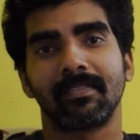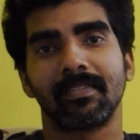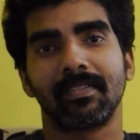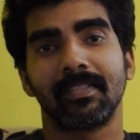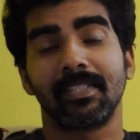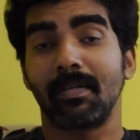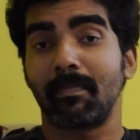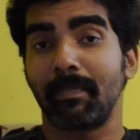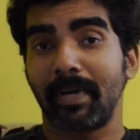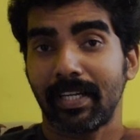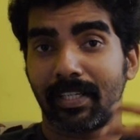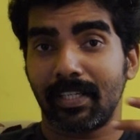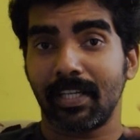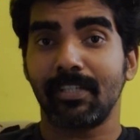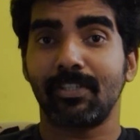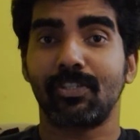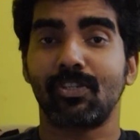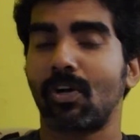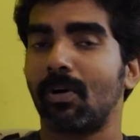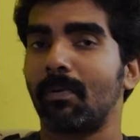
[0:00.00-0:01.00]
the mental
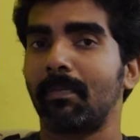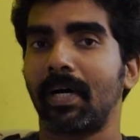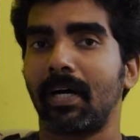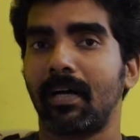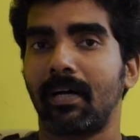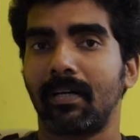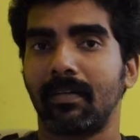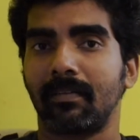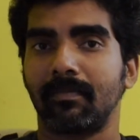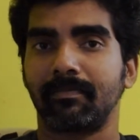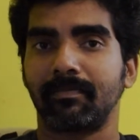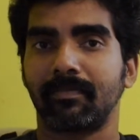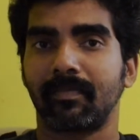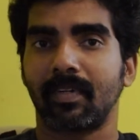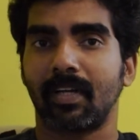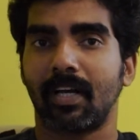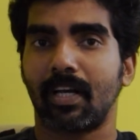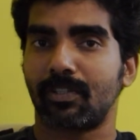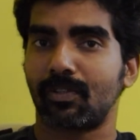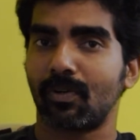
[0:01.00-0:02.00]
trauma
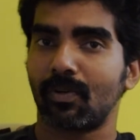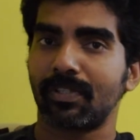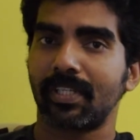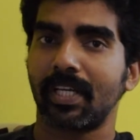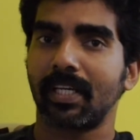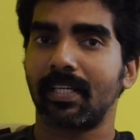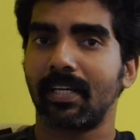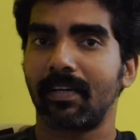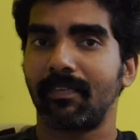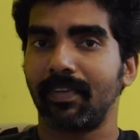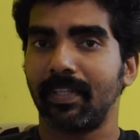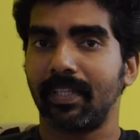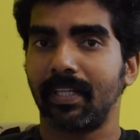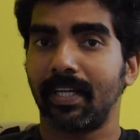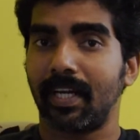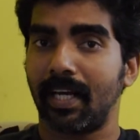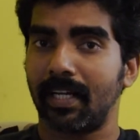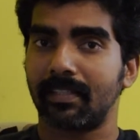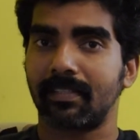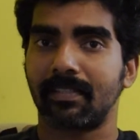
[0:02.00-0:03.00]
associated with the
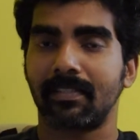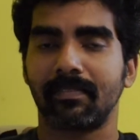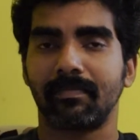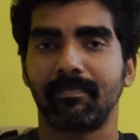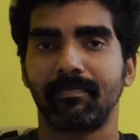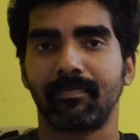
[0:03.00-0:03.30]
death